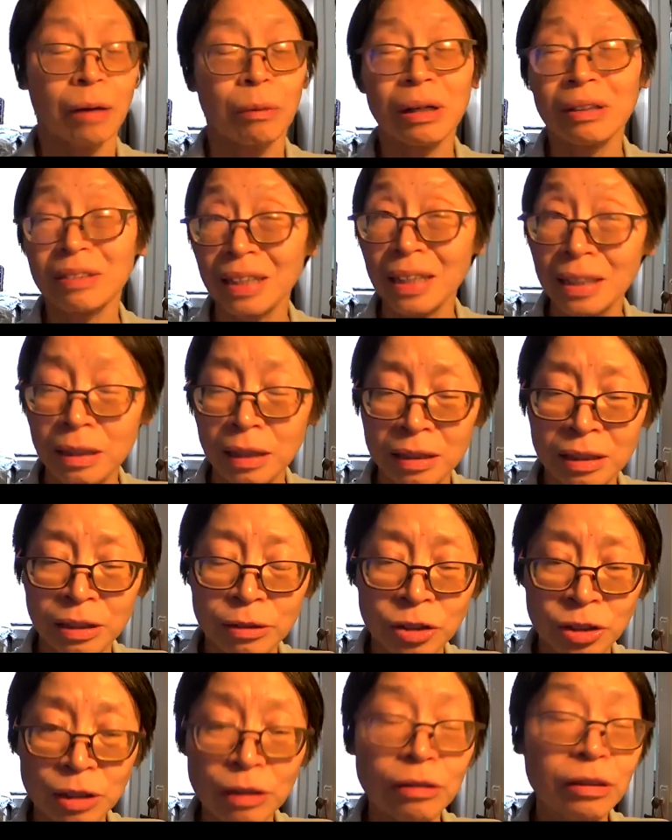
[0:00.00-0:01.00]
Well, then
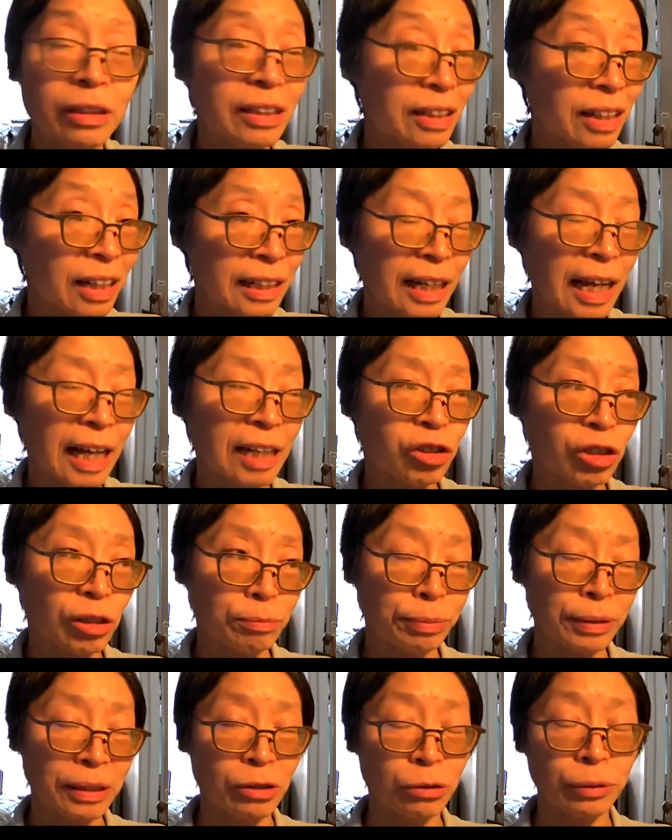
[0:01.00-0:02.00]
still the
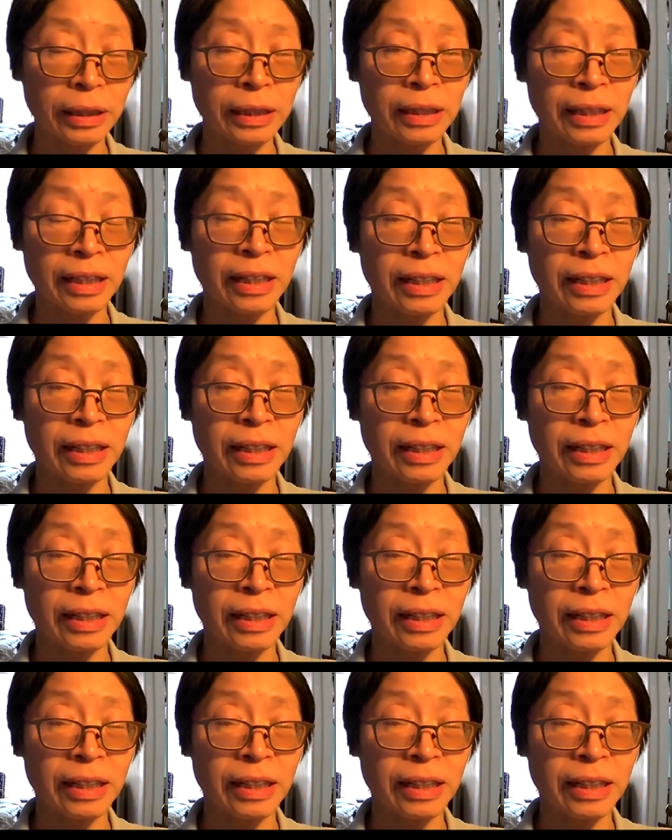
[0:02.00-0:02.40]
connection between